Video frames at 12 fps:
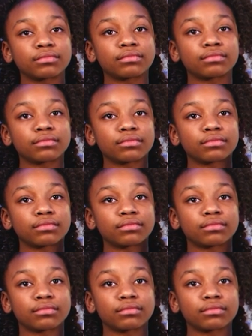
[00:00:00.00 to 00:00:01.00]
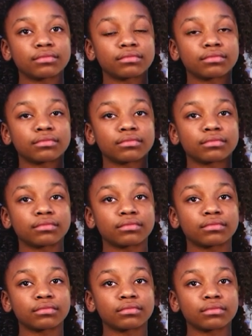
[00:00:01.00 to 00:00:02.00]

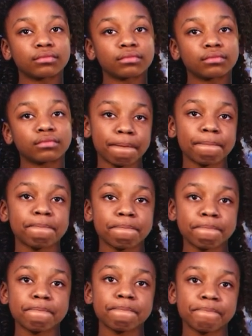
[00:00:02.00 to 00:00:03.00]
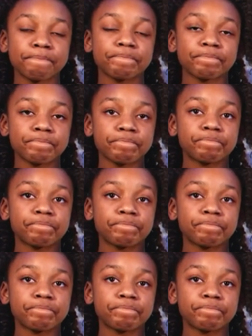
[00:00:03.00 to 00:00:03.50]
[no speech]